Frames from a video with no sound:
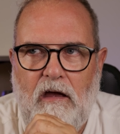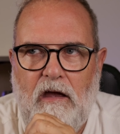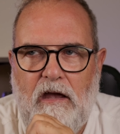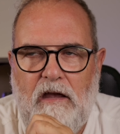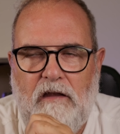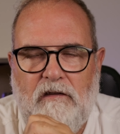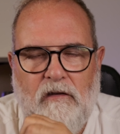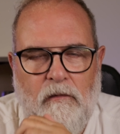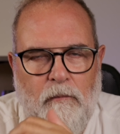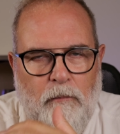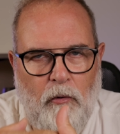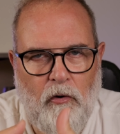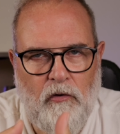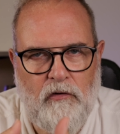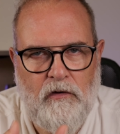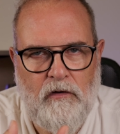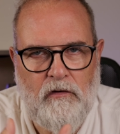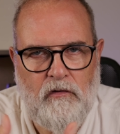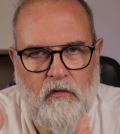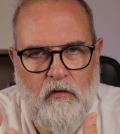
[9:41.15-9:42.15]
It's
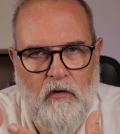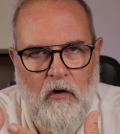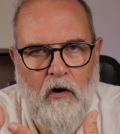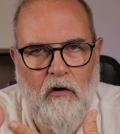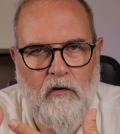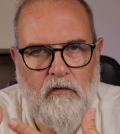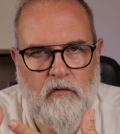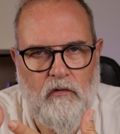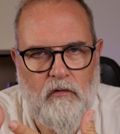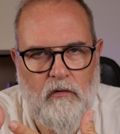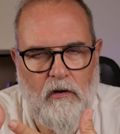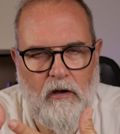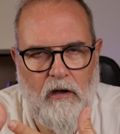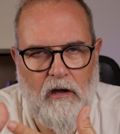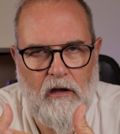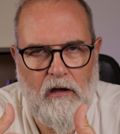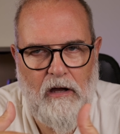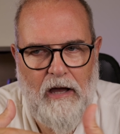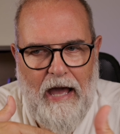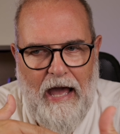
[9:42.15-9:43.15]
important to know how
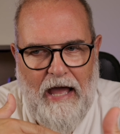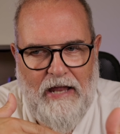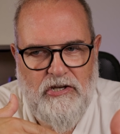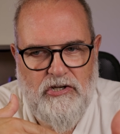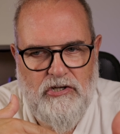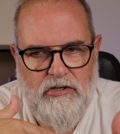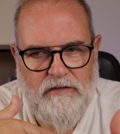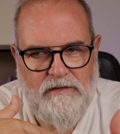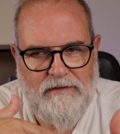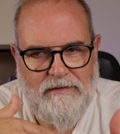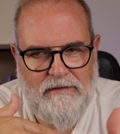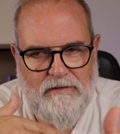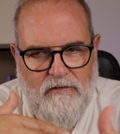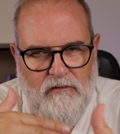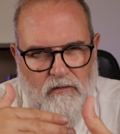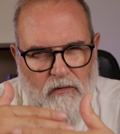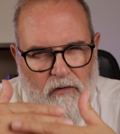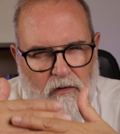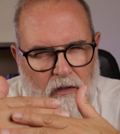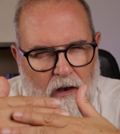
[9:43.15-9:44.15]
to adjust
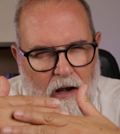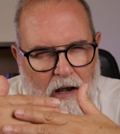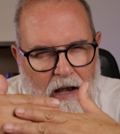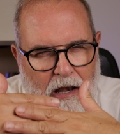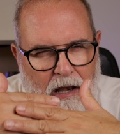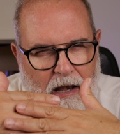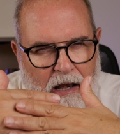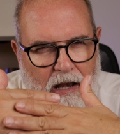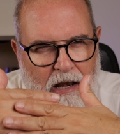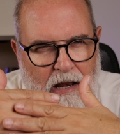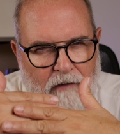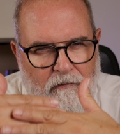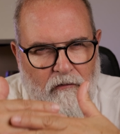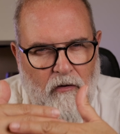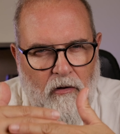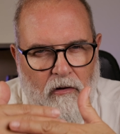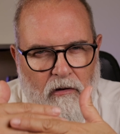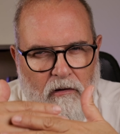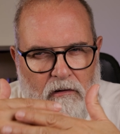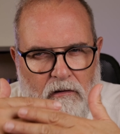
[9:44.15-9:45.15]
to the
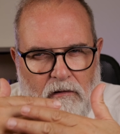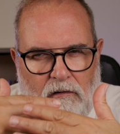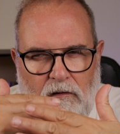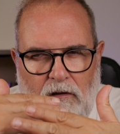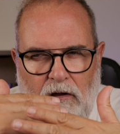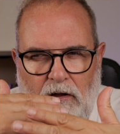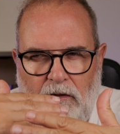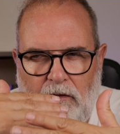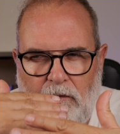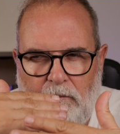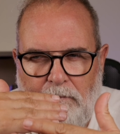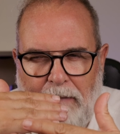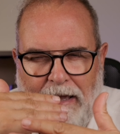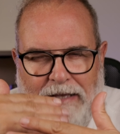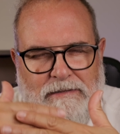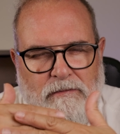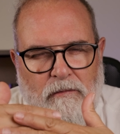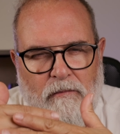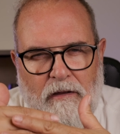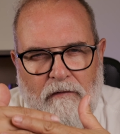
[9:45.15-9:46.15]
level, the
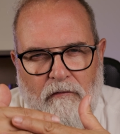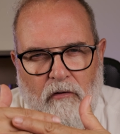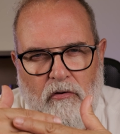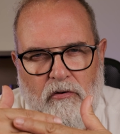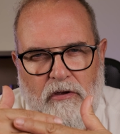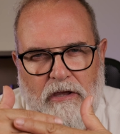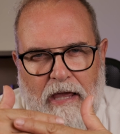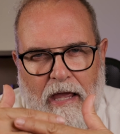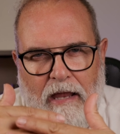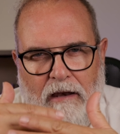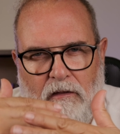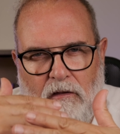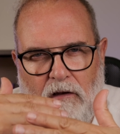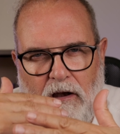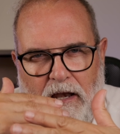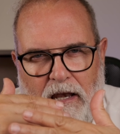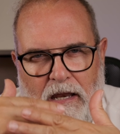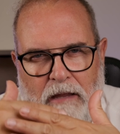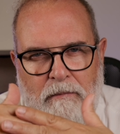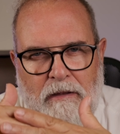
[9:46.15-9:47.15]
maximum level you can, the
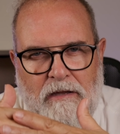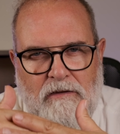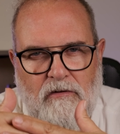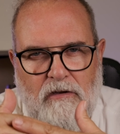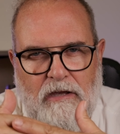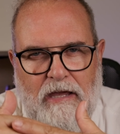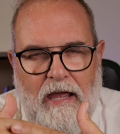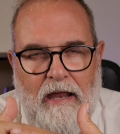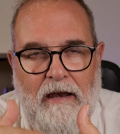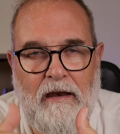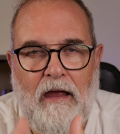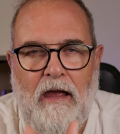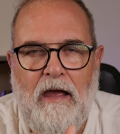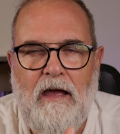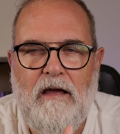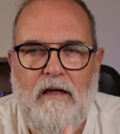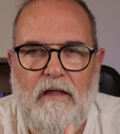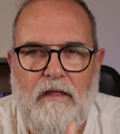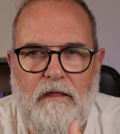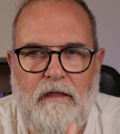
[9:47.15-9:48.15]
limit you can.
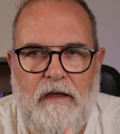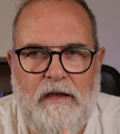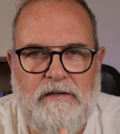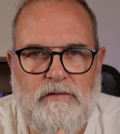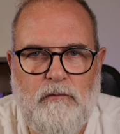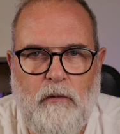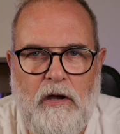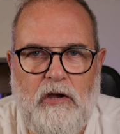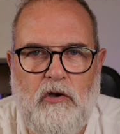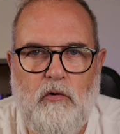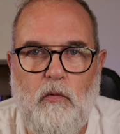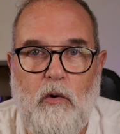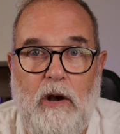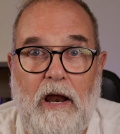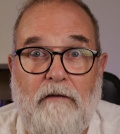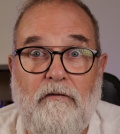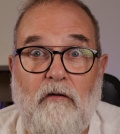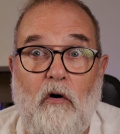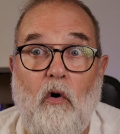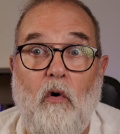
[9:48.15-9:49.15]
This way you will
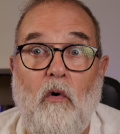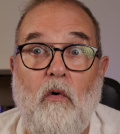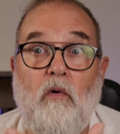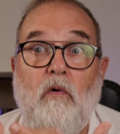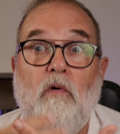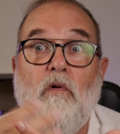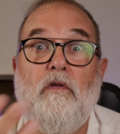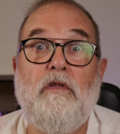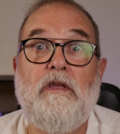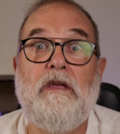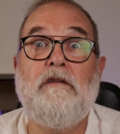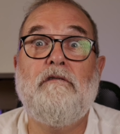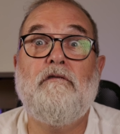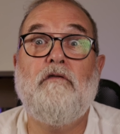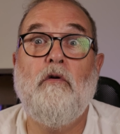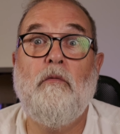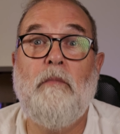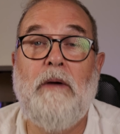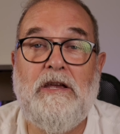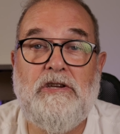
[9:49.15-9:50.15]
have all the
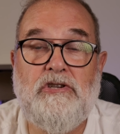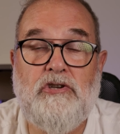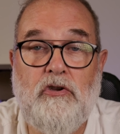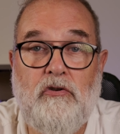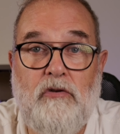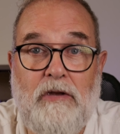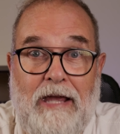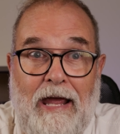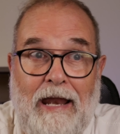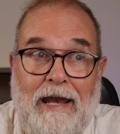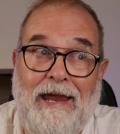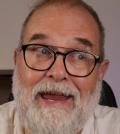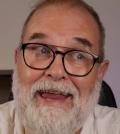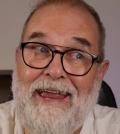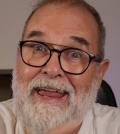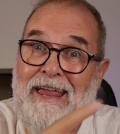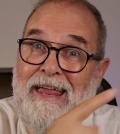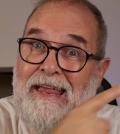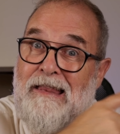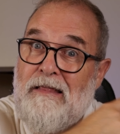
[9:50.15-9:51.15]
information you can
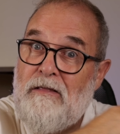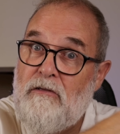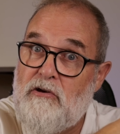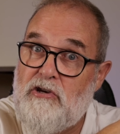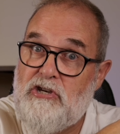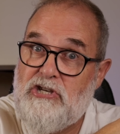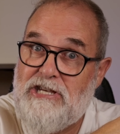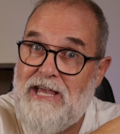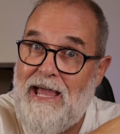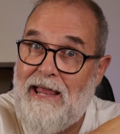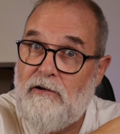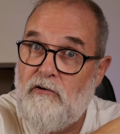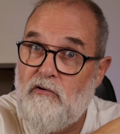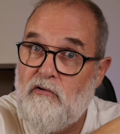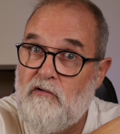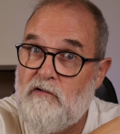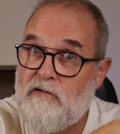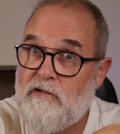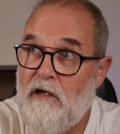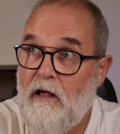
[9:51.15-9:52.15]
in the
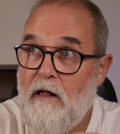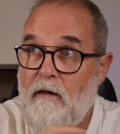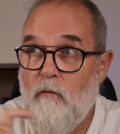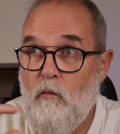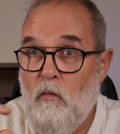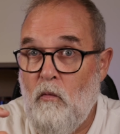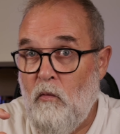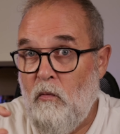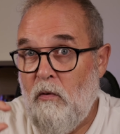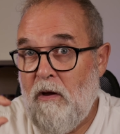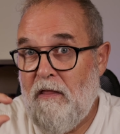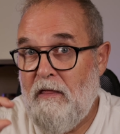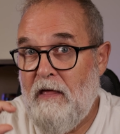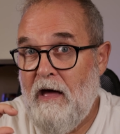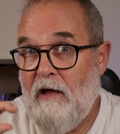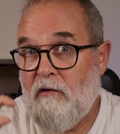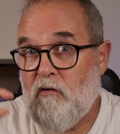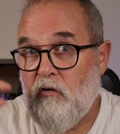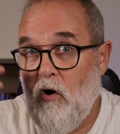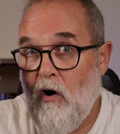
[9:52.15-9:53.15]
shadows
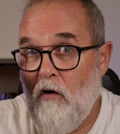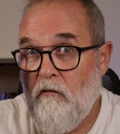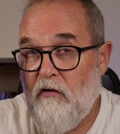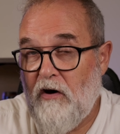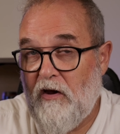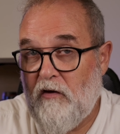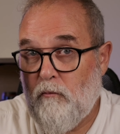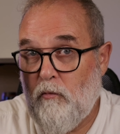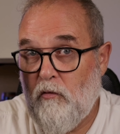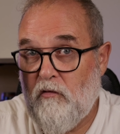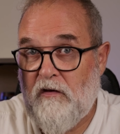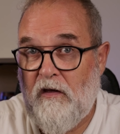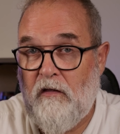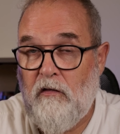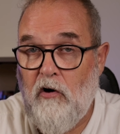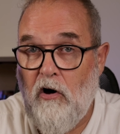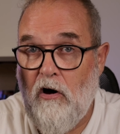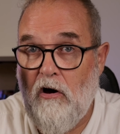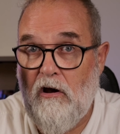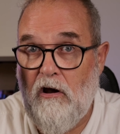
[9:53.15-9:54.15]
without overexposing
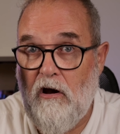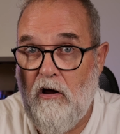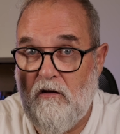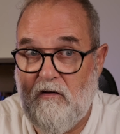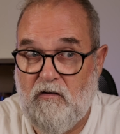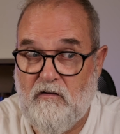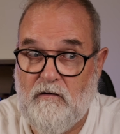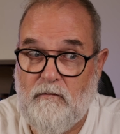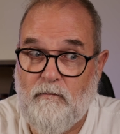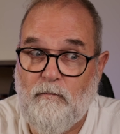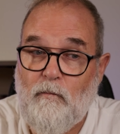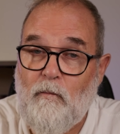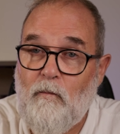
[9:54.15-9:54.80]
the highlights.